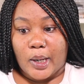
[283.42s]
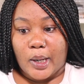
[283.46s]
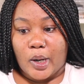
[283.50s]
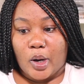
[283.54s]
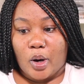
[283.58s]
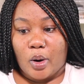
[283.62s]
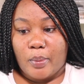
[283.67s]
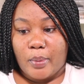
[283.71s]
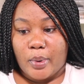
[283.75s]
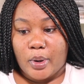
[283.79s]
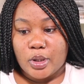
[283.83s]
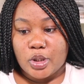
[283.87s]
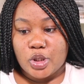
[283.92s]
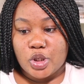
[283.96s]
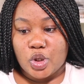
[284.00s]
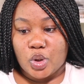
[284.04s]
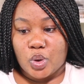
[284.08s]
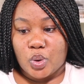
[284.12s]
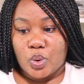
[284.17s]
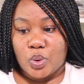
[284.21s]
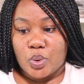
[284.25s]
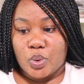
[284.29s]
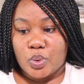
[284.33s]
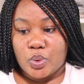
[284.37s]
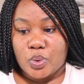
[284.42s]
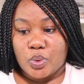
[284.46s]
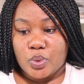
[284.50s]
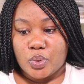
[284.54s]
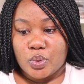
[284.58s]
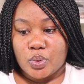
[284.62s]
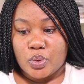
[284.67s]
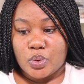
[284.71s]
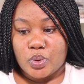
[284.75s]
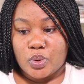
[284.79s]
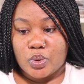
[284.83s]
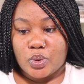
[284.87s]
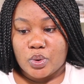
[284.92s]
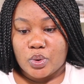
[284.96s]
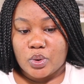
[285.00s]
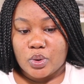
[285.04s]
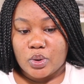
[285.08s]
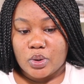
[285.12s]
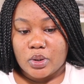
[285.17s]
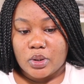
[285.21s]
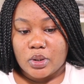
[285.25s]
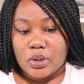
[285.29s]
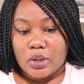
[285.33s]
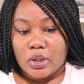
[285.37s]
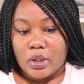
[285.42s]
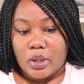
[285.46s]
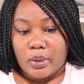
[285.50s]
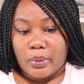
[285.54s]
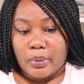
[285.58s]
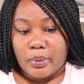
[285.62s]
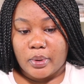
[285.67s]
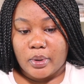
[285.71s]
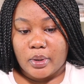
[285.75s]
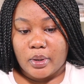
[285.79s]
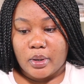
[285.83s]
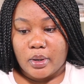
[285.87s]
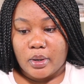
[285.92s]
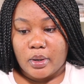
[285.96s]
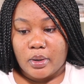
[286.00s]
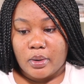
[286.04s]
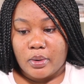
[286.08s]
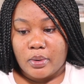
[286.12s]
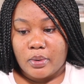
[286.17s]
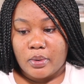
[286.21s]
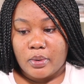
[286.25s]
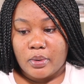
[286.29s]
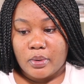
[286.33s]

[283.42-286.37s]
commercials. There we go.